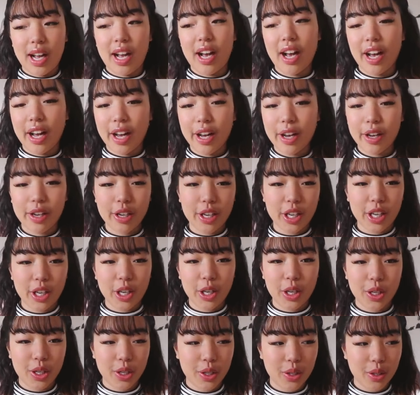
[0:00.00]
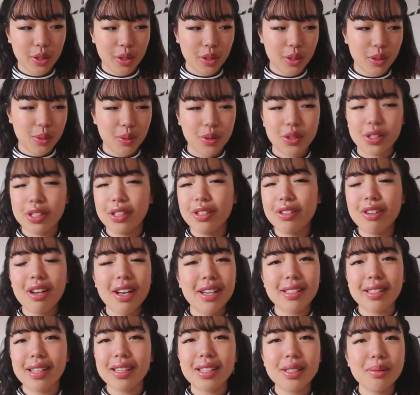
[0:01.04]
I will see you
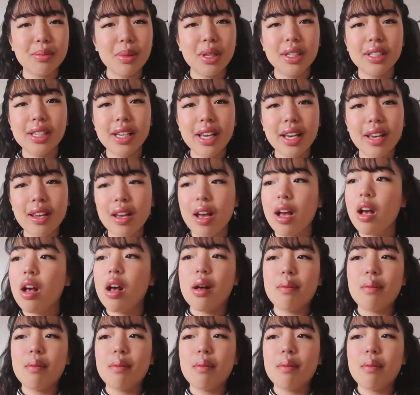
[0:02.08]
guys next Monday.